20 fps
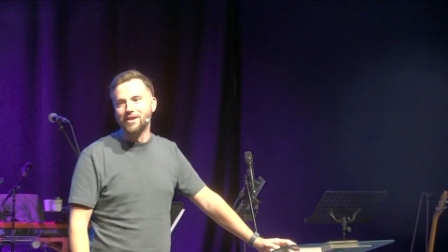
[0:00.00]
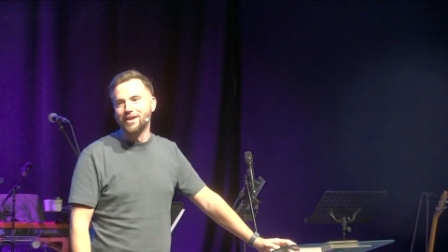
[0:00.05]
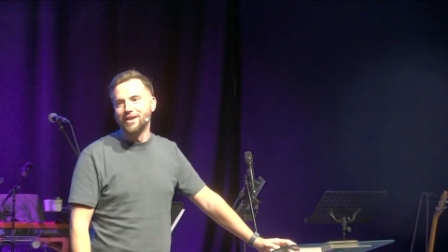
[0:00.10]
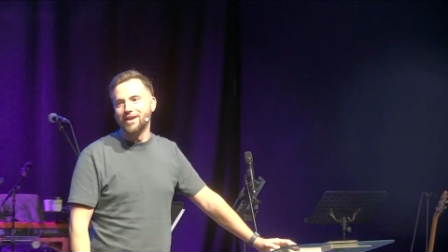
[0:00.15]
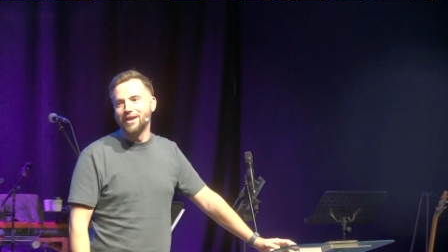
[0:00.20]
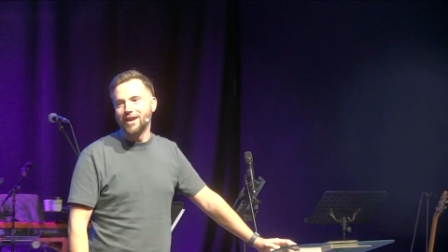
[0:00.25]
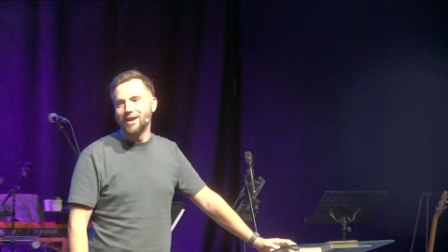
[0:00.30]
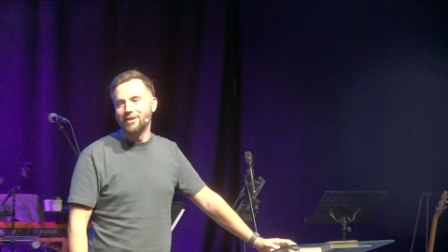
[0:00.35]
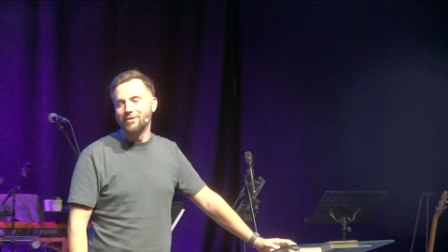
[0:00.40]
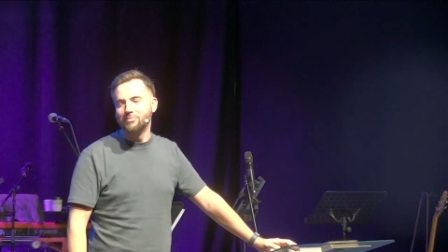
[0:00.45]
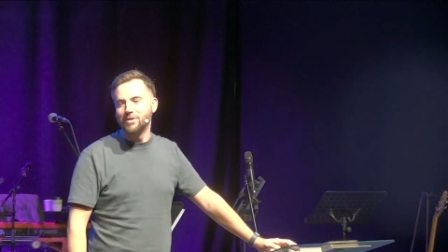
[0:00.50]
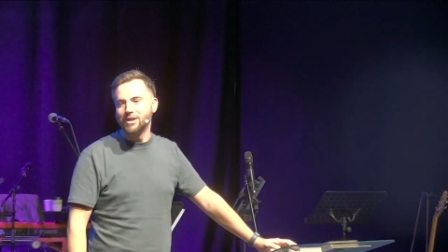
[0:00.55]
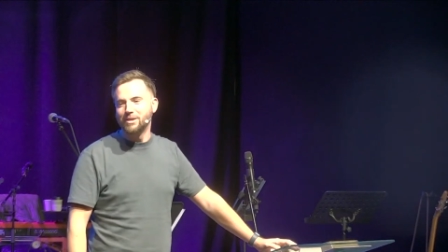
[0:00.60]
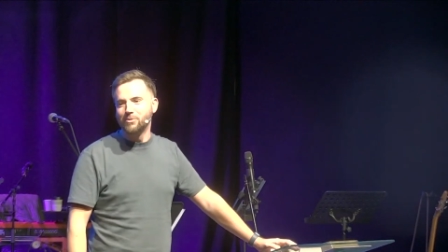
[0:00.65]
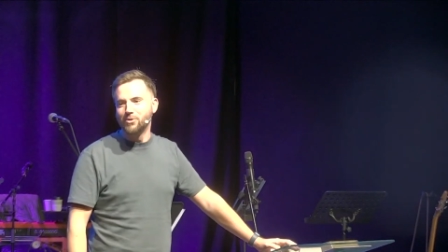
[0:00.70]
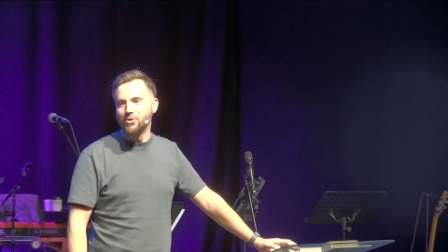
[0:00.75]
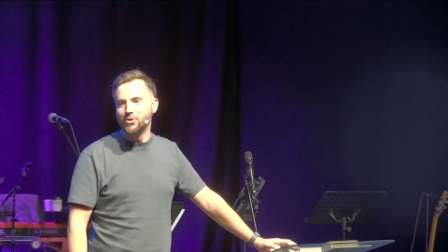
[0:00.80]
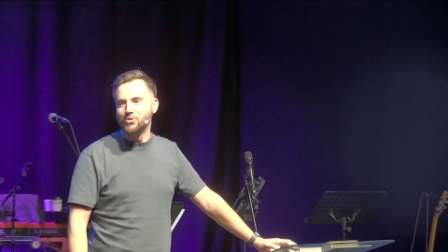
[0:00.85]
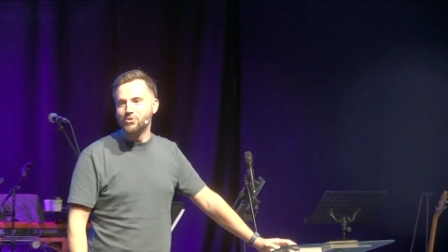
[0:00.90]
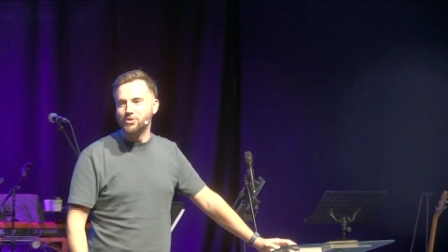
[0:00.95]
and
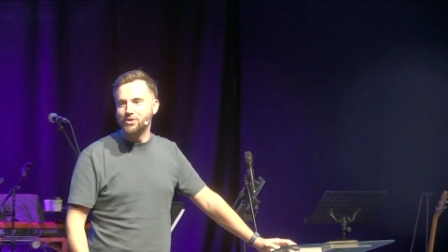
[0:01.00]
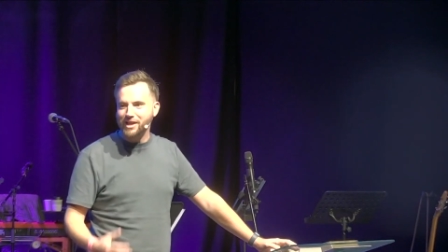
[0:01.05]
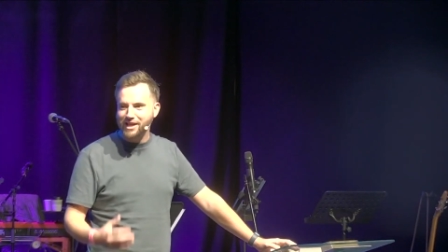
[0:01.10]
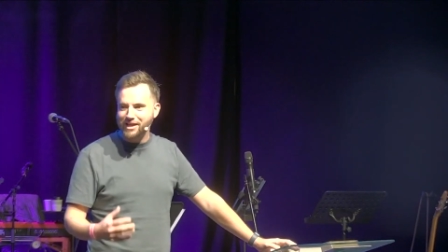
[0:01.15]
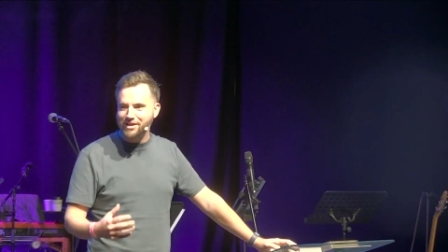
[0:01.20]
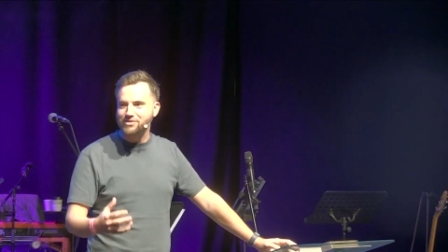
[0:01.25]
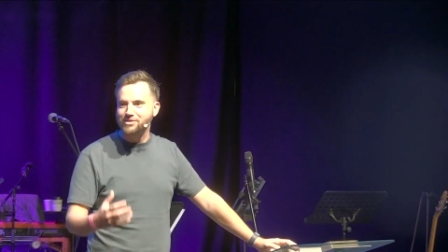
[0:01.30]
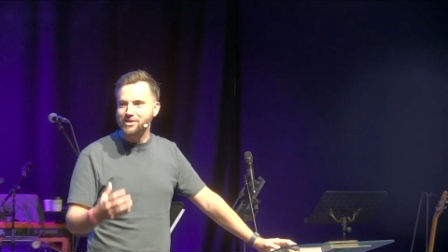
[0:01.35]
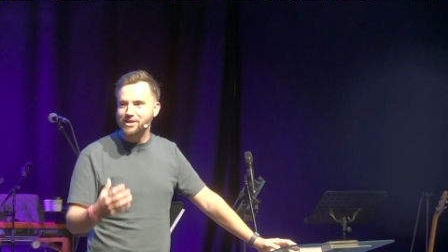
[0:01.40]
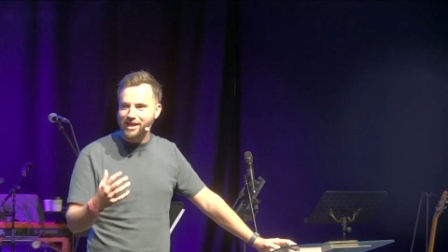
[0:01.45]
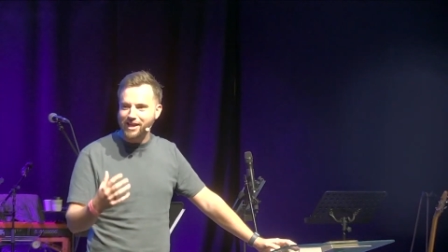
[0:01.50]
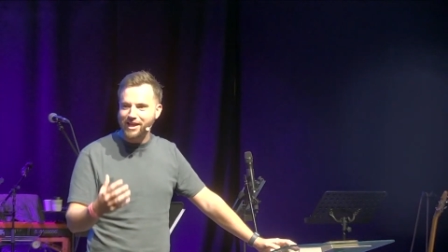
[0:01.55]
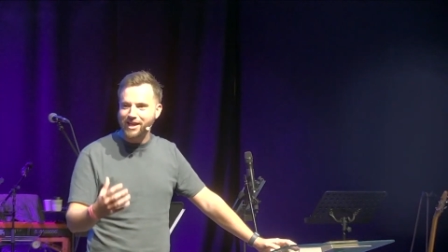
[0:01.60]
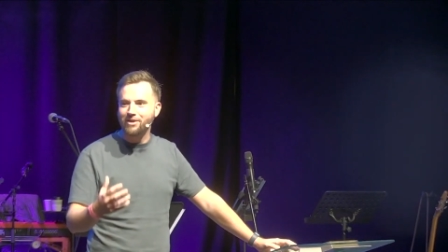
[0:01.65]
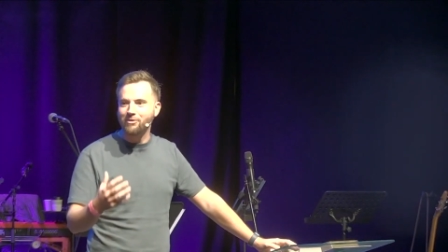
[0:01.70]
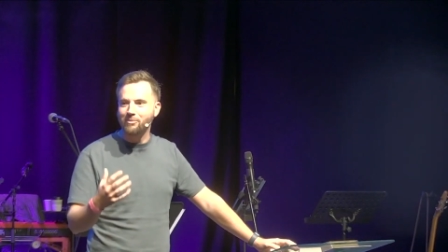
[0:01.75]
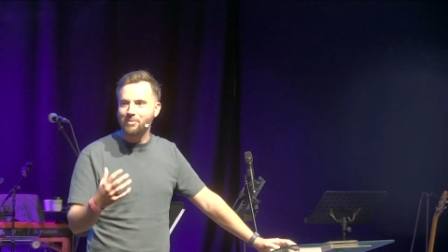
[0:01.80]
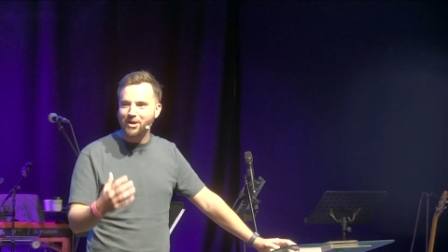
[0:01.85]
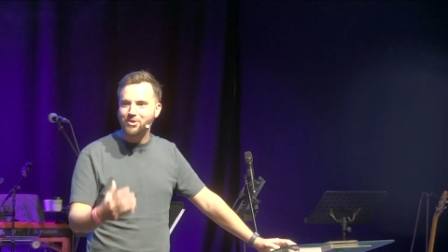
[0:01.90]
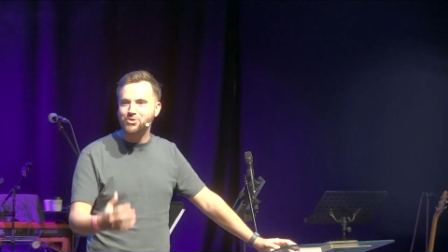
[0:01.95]
people who need to hear
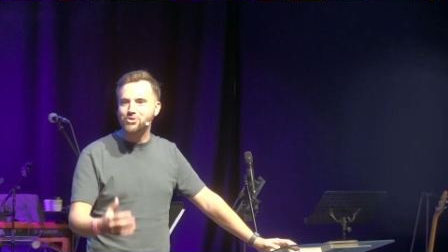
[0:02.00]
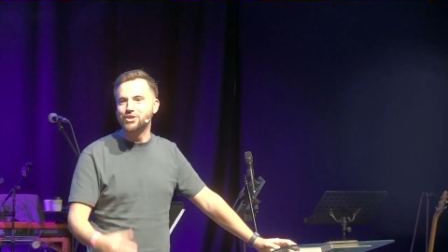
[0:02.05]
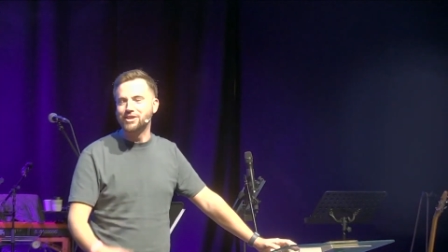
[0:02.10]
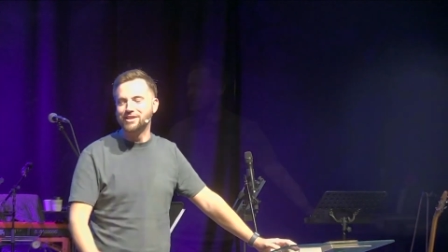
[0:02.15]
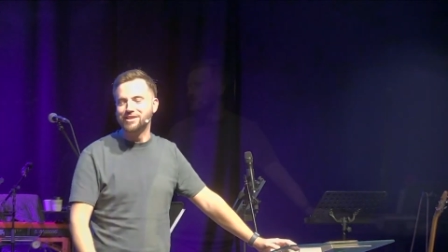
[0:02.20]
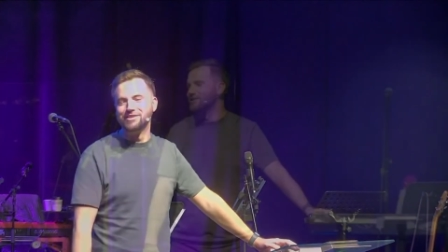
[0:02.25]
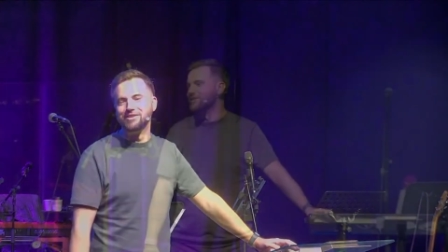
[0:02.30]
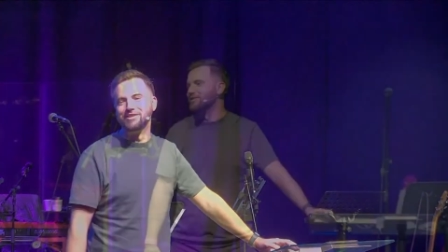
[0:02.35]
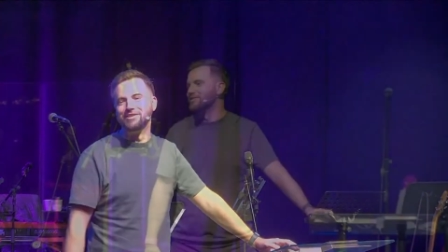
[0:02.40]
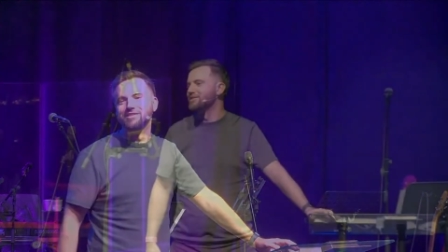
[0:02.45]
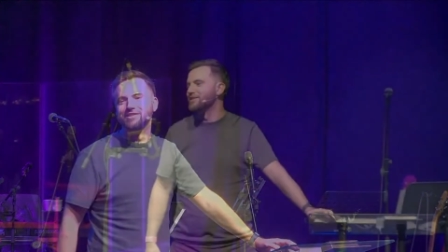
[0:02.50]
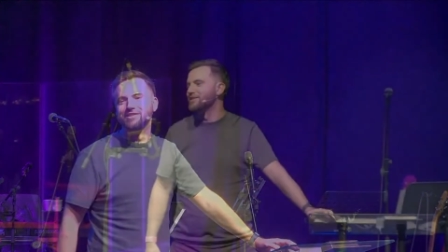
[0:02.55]
about Jesus.